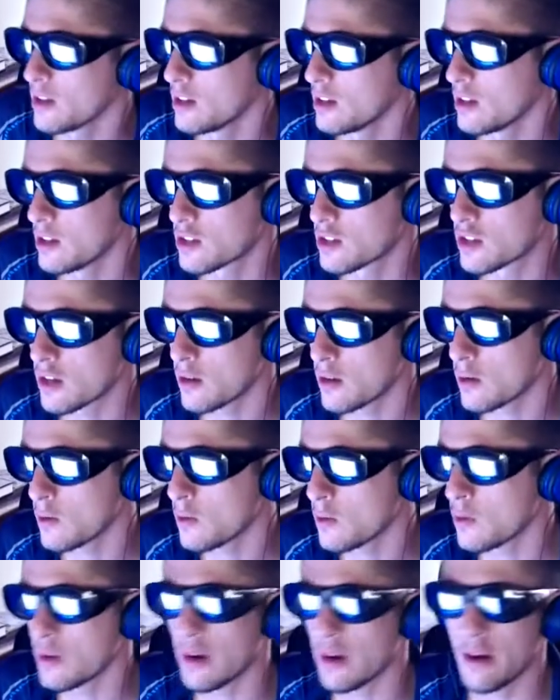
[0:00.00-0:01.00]

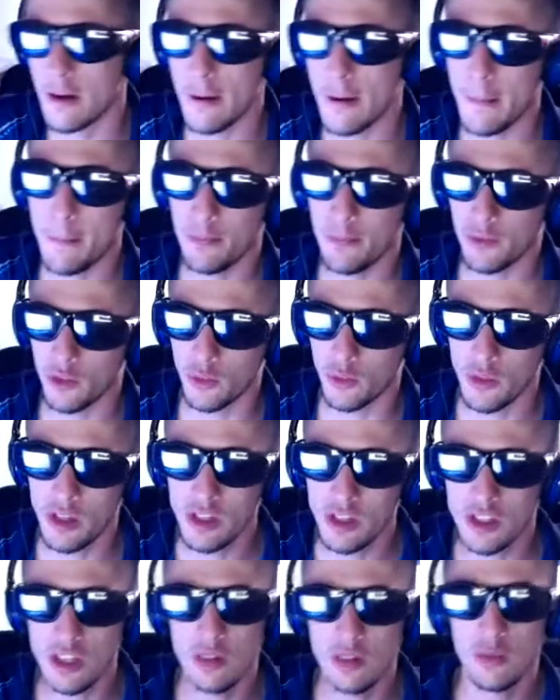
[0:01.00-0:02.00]
so the
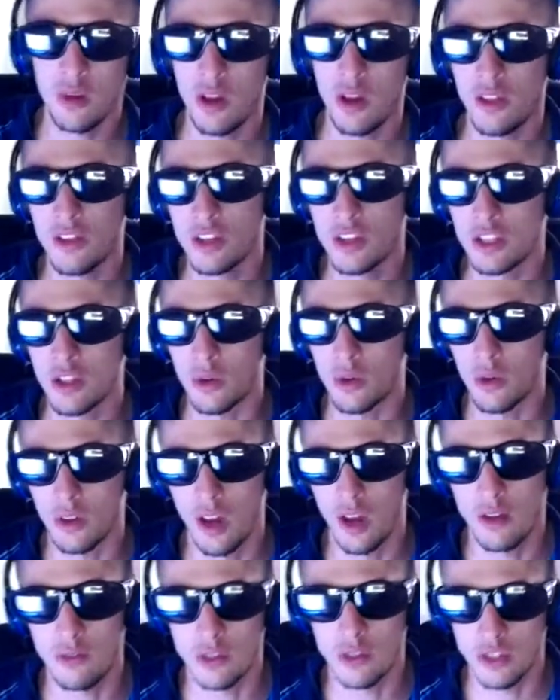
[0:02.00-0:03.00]
reason why this whole
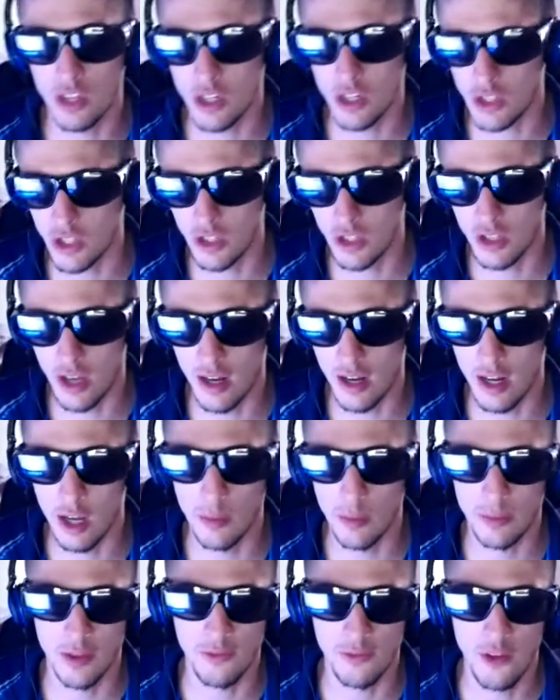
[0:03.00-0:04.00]
conversation got
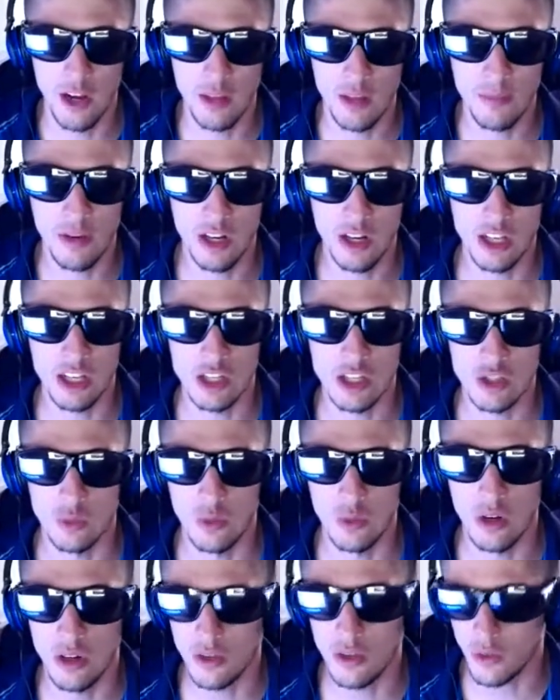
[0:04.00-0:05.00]
up, if anybody is
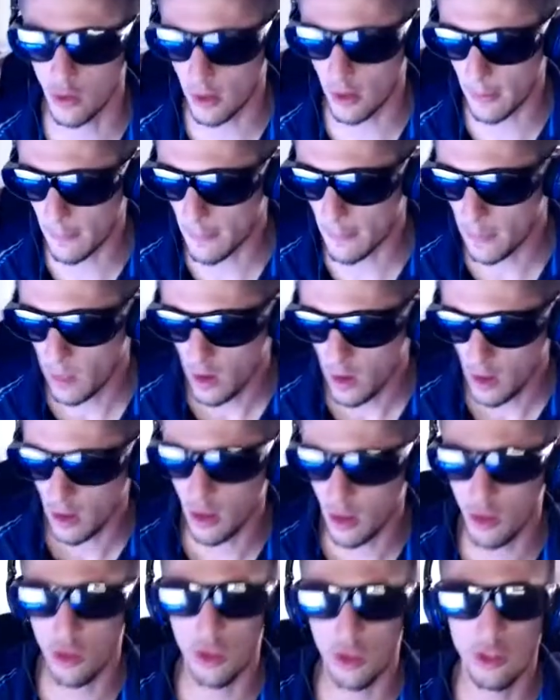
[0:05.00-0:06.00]
wondering,
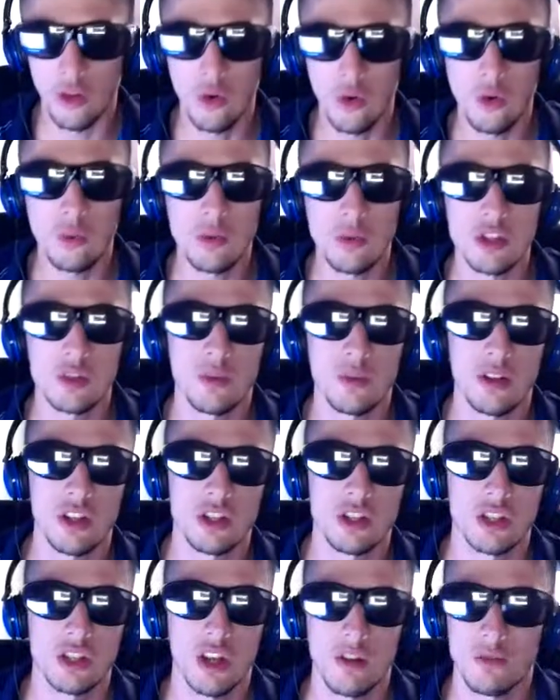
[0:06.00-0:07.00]
the whole reason why
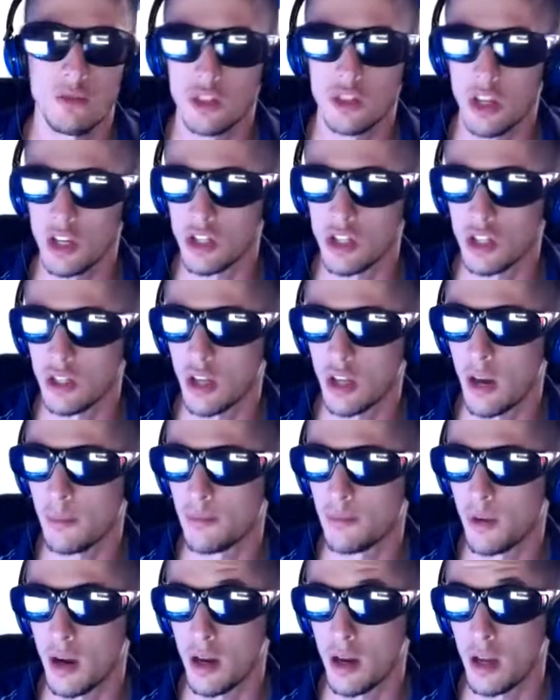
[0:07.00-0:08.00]
this conversation
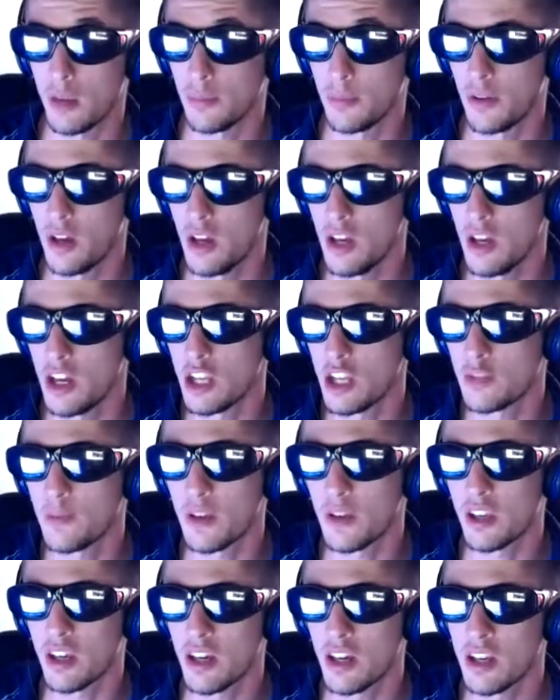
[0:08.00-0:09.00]
got brought up is
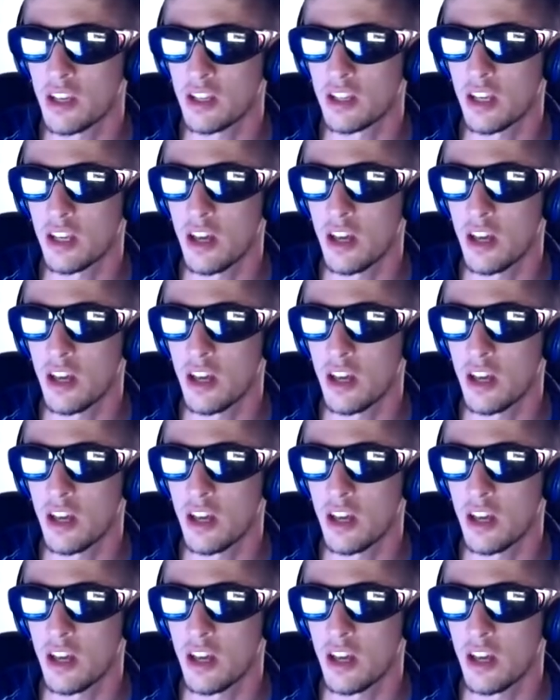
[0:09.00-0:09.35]
because